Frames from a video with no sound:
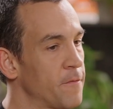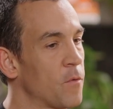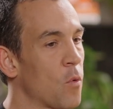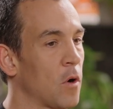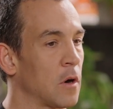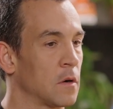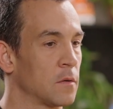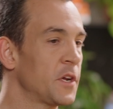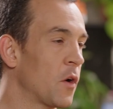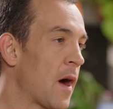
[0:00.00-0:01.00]
for
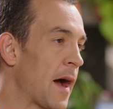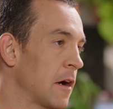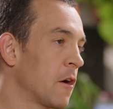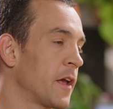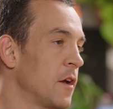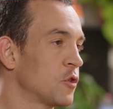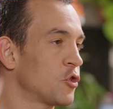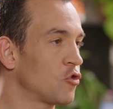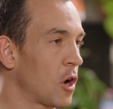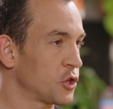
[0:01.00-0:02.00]
hierarchy or
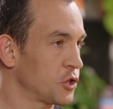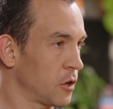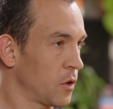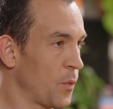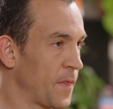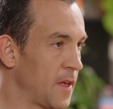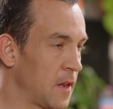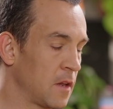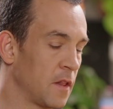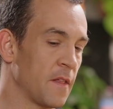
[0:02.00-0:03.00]
structure
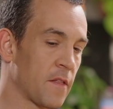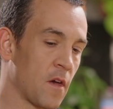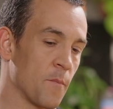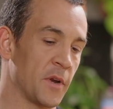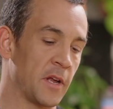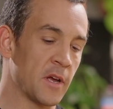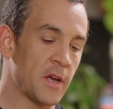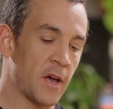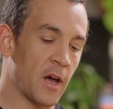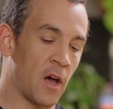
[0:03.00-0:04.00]
within this company.
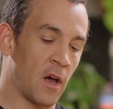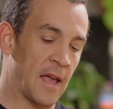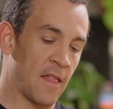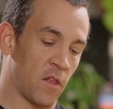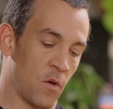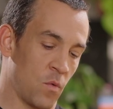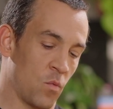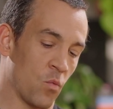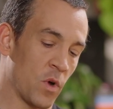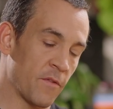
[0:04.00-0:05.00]
And
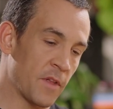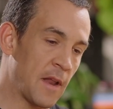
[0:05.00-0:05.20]
so one of the